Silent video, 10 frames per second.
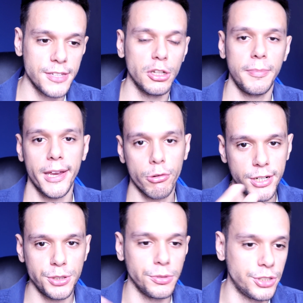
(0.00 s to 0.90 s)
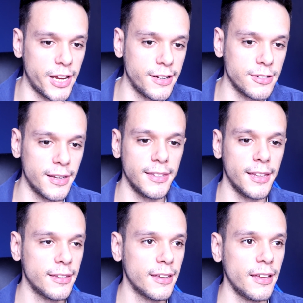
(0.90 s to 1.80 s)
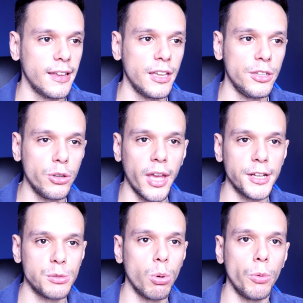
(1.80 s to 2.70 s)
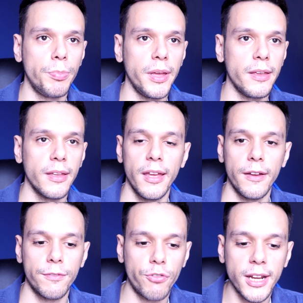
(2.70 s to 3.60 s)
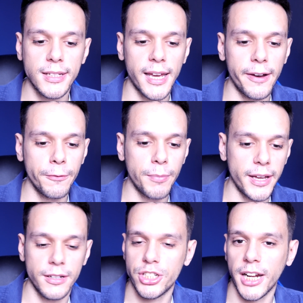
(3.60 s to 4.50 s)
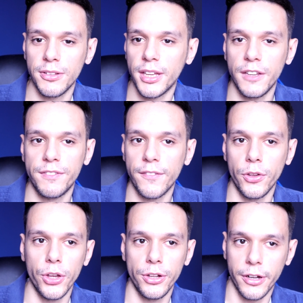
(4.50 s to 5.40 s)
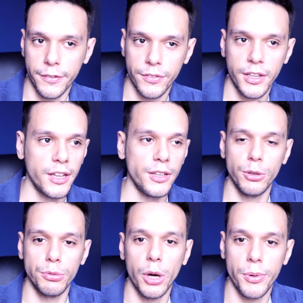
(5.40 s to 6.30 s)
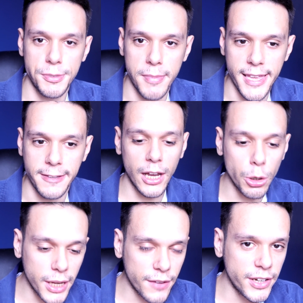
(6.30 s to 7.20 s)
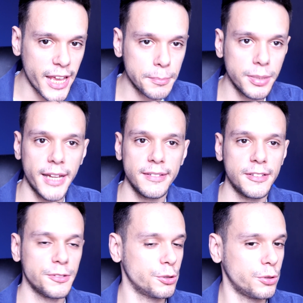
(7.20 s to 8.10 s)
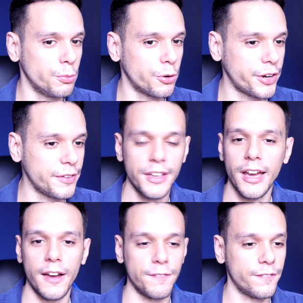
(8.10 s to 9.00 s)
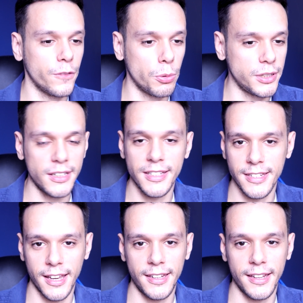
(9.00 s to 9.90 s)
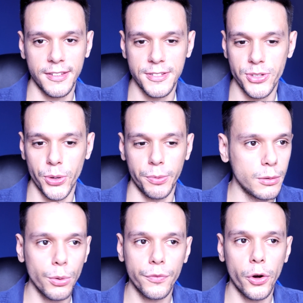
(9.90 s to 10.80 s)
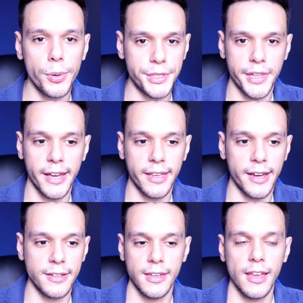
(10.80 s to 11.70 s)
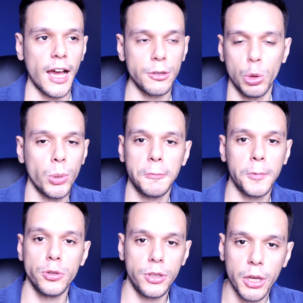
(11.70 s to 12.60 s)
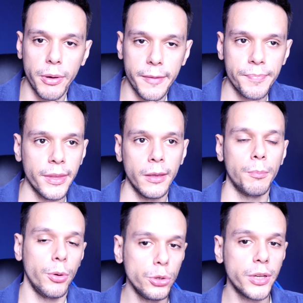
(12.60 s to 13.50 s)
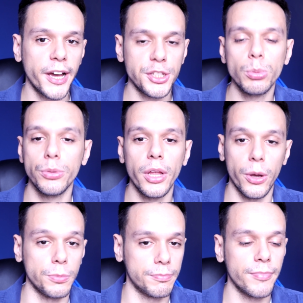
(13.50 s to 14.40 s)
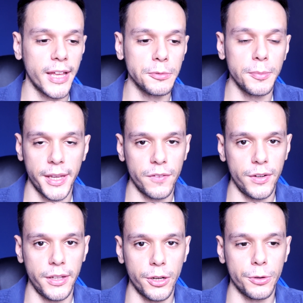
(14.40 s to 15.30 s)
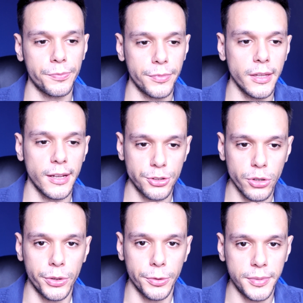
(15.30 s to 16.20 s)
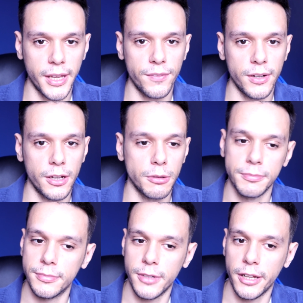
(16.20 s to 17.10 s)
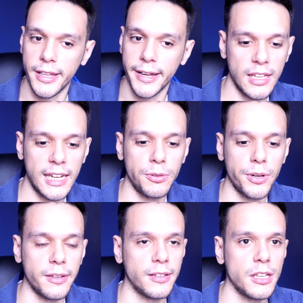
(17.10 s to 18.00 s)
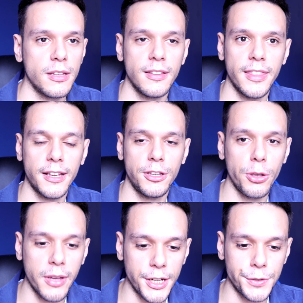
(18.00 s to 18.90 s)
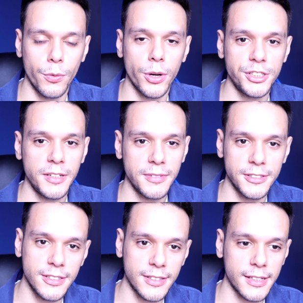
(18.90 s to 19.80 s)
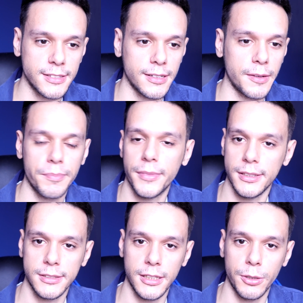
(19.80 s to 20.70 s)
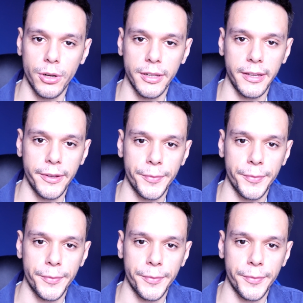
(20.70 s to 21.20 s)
it's going to be a gradual change, and then you guys won't be freaked out by a channel that you've never heard of. You'll know it's me. I already have a name planned, so don't worry. I've already decided. So look forward to that, guys. I don't know when I'm going to do it, but you guys will know. I will make a short update video on that. Anyway, thank you guys for watching. Until next time, I'll see you all later.